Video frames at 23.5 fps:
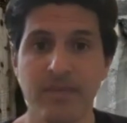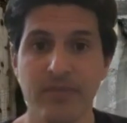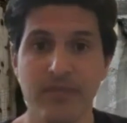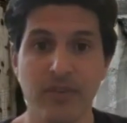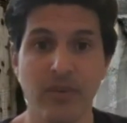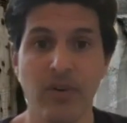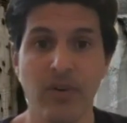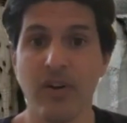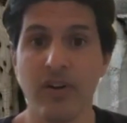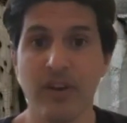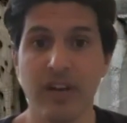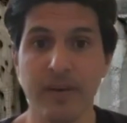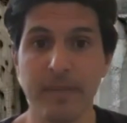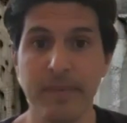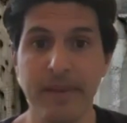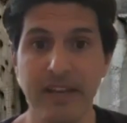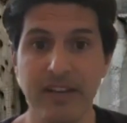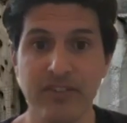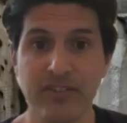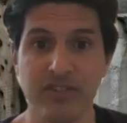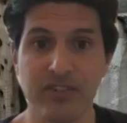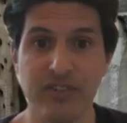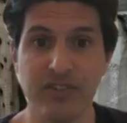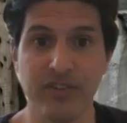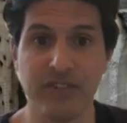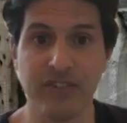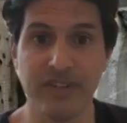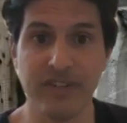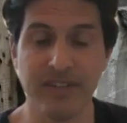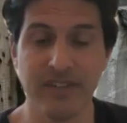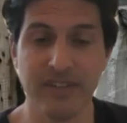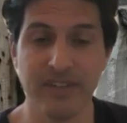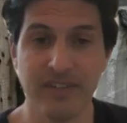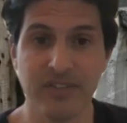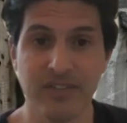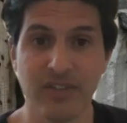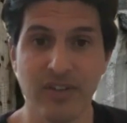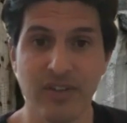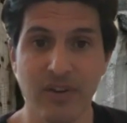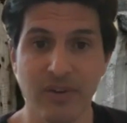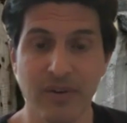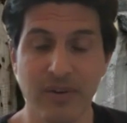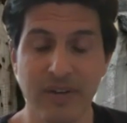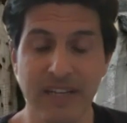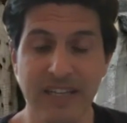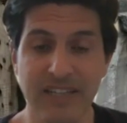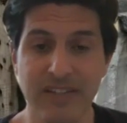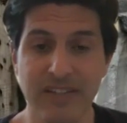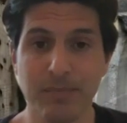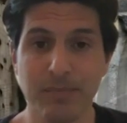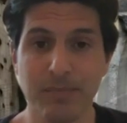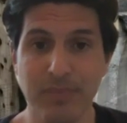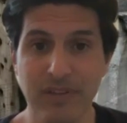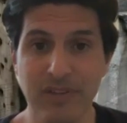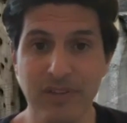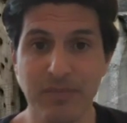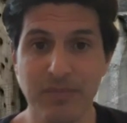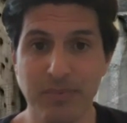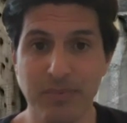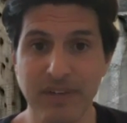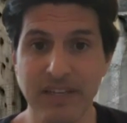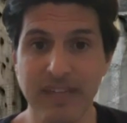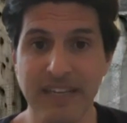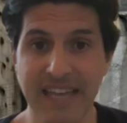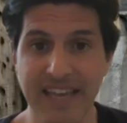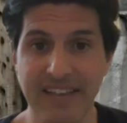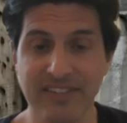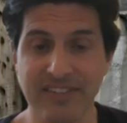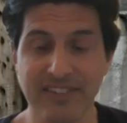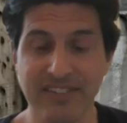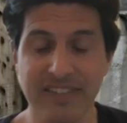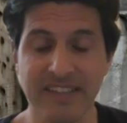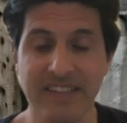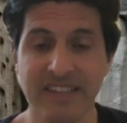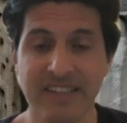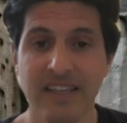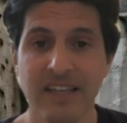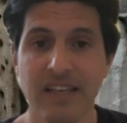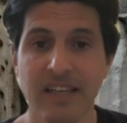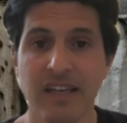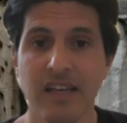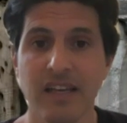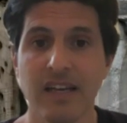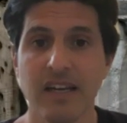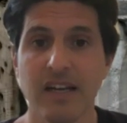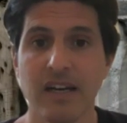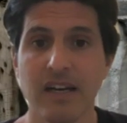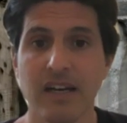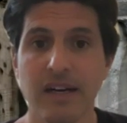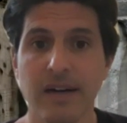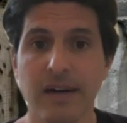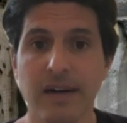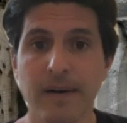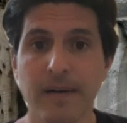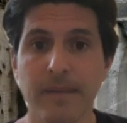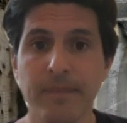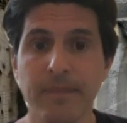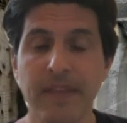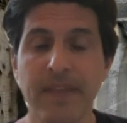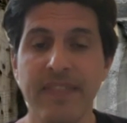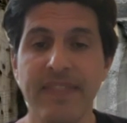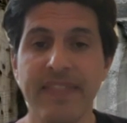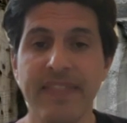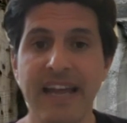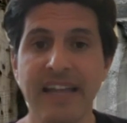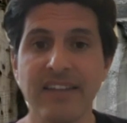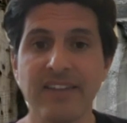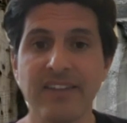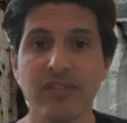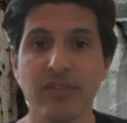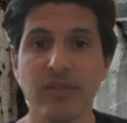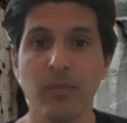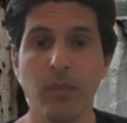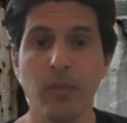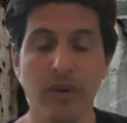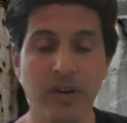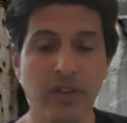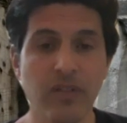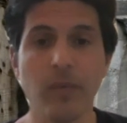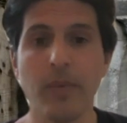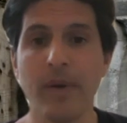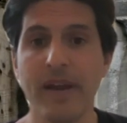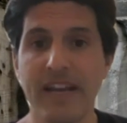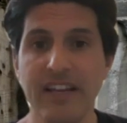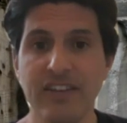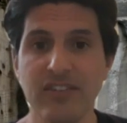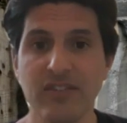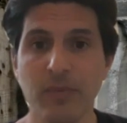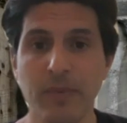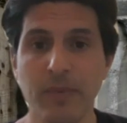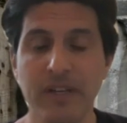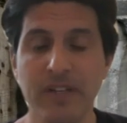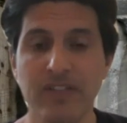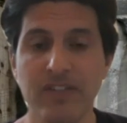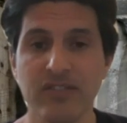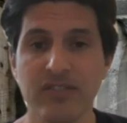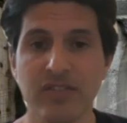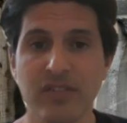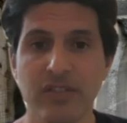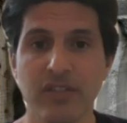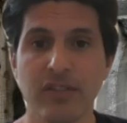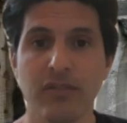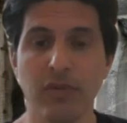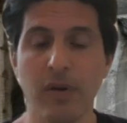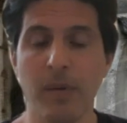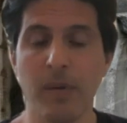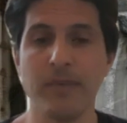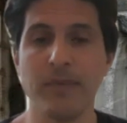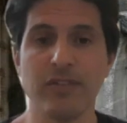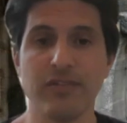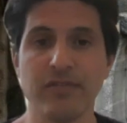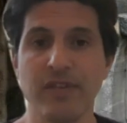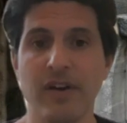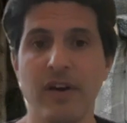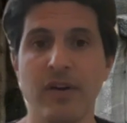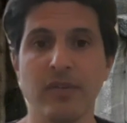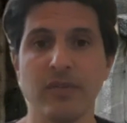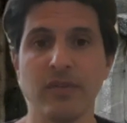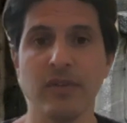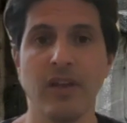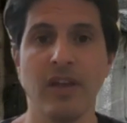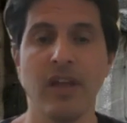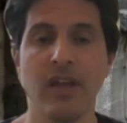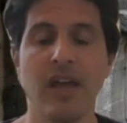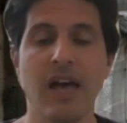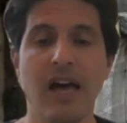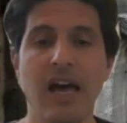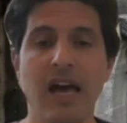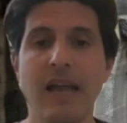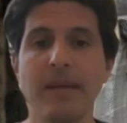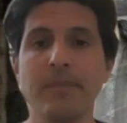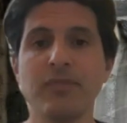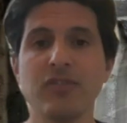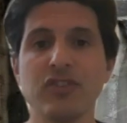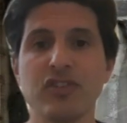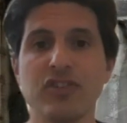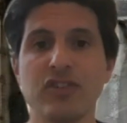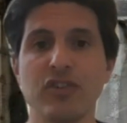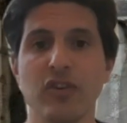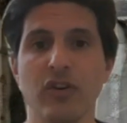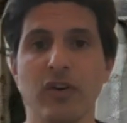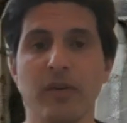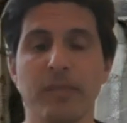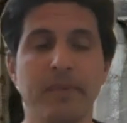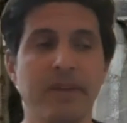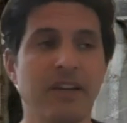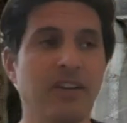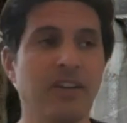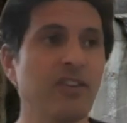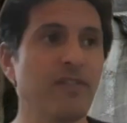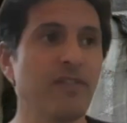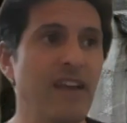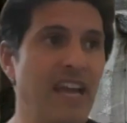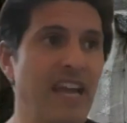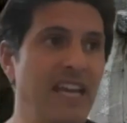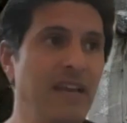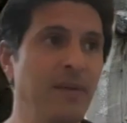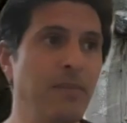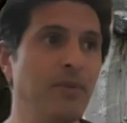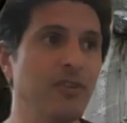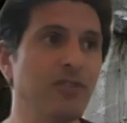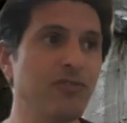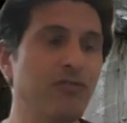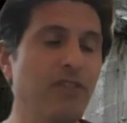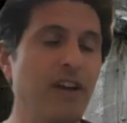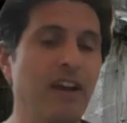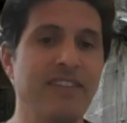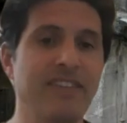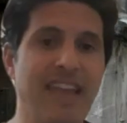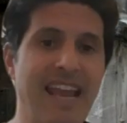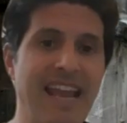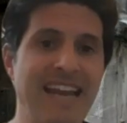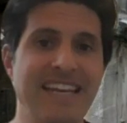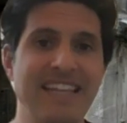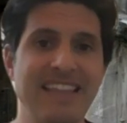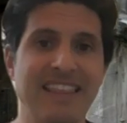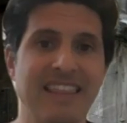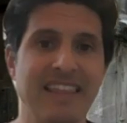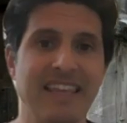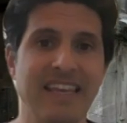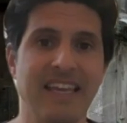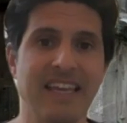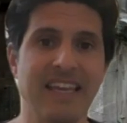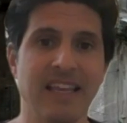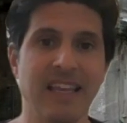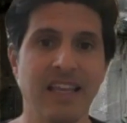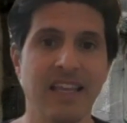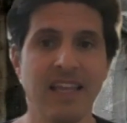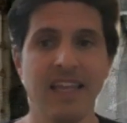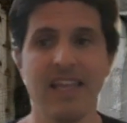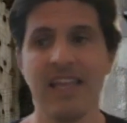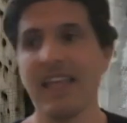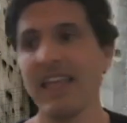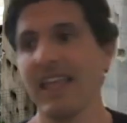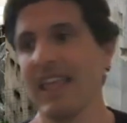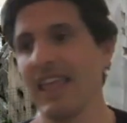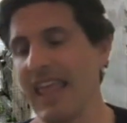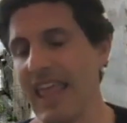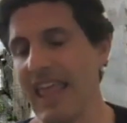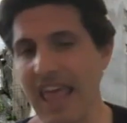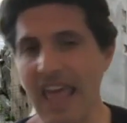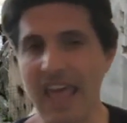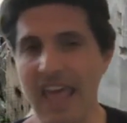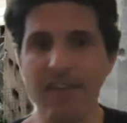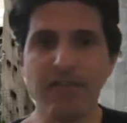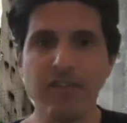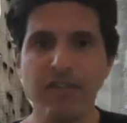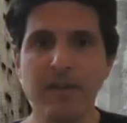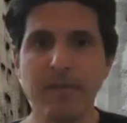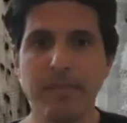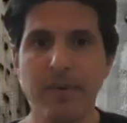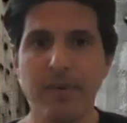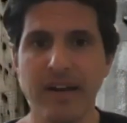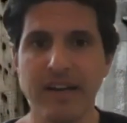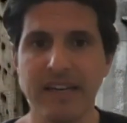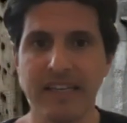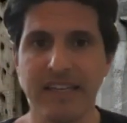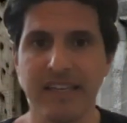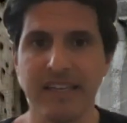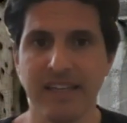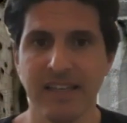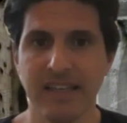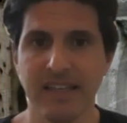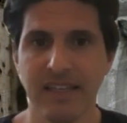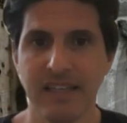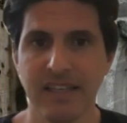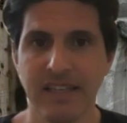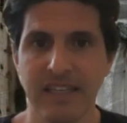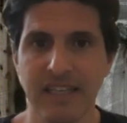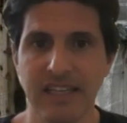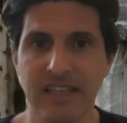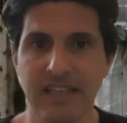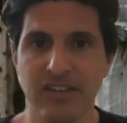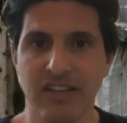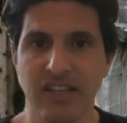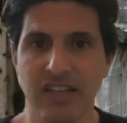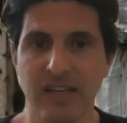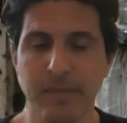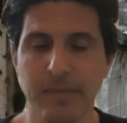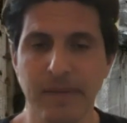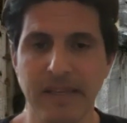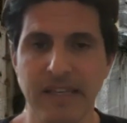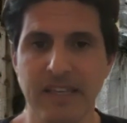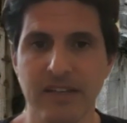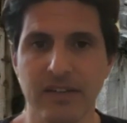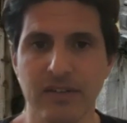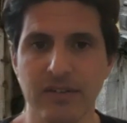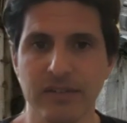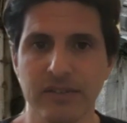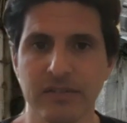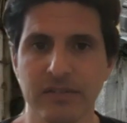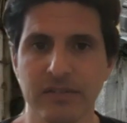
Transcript: They're all going to be executed. So it's pretty nasty. And that's one of the ways in which the Romans felt, I'm secure, because if anyone tries anything, everybody is going to be killed.